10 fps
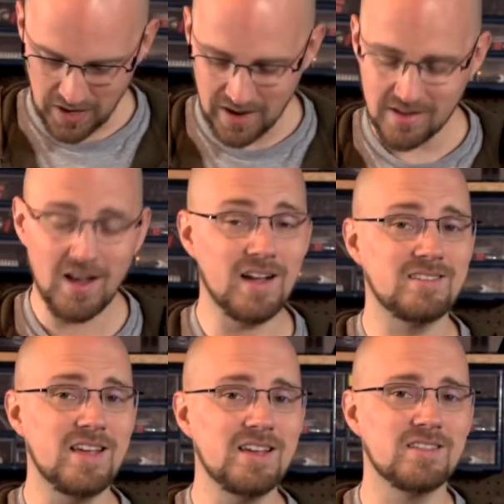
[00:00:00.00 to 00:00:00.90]
I
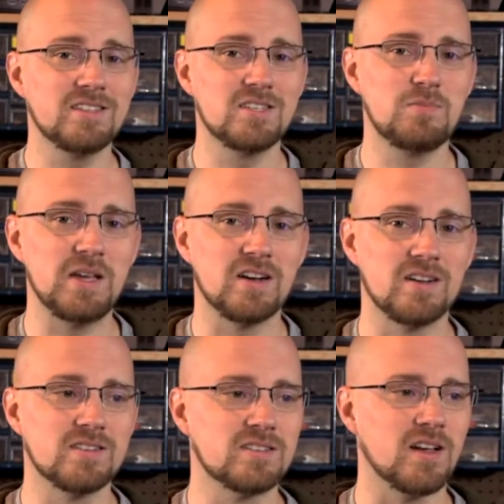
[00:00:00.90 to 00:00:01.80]
take it this is
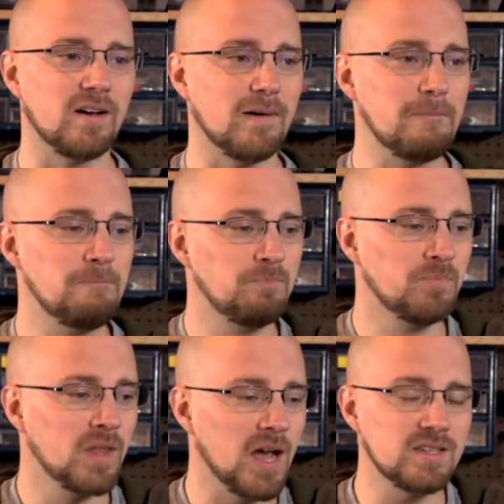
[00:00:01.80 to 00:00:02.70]
because,
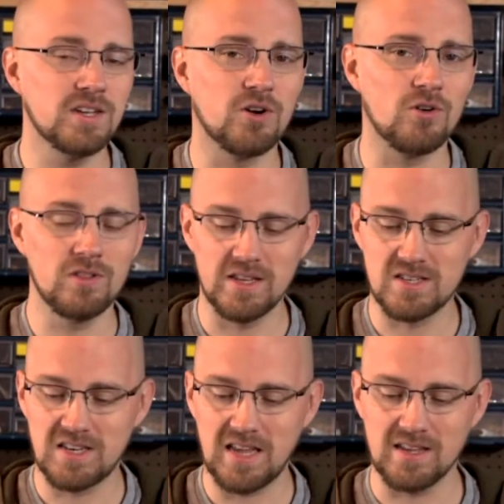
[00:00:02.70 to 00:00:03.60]
as it currently
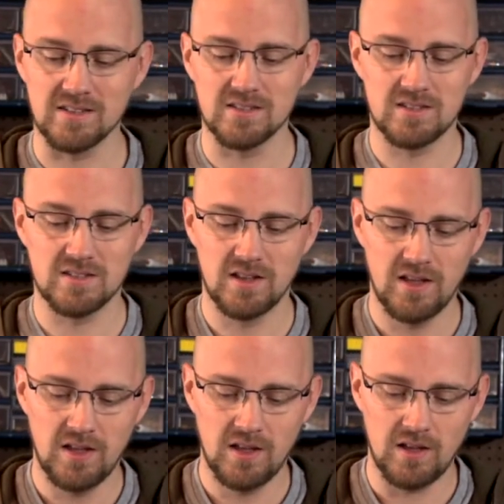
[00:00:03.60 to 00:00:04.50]
stands,
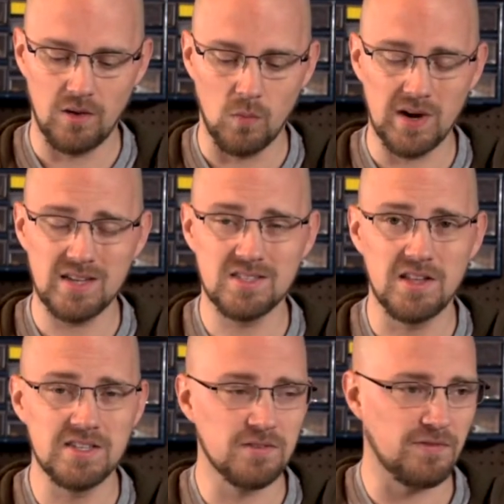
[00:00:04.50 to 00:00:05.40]
when I
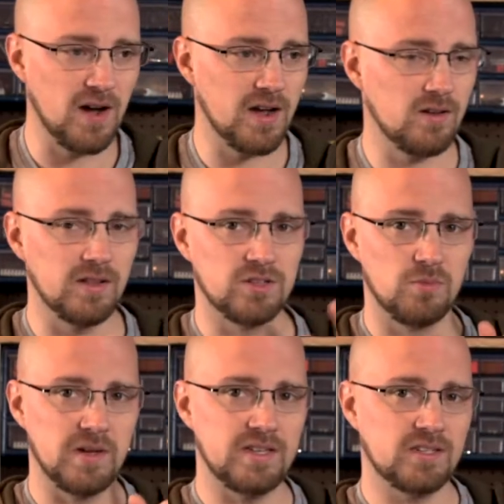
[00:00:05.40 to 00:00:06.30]
slice a file, it's on
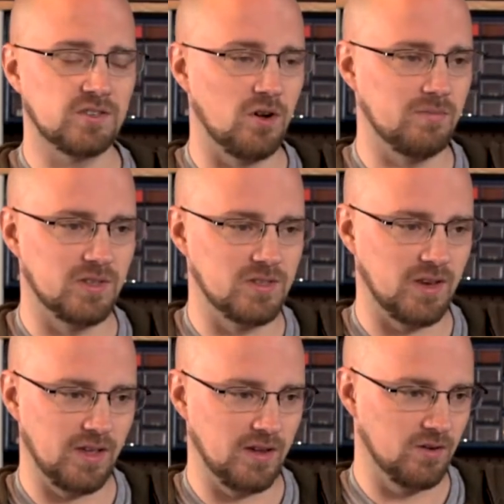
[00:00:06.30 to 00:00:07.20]
my desktop that's
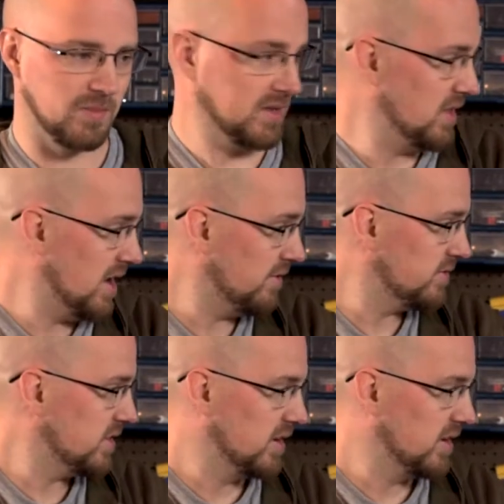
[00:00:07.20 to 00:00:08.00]
sitting here to my left,